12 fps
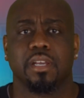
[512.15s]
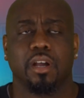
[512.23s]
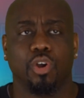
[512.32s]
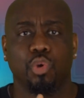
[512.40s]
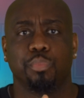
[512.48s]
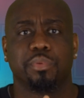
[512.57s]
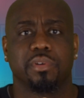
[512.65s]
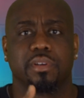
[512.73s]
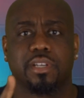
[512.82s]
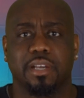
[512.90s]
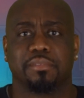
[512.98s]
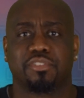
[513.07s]
Hope
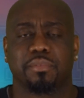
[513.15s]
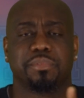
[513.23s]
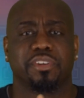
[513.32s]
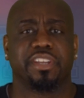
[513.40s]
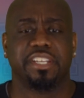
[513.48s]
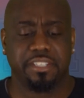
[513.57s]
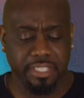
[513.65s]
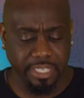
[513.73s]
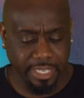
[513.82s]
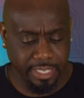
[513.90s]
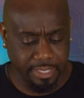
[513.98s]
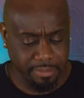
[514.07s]
comes from your
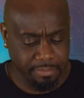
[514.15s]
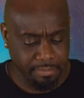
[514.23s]
ETA.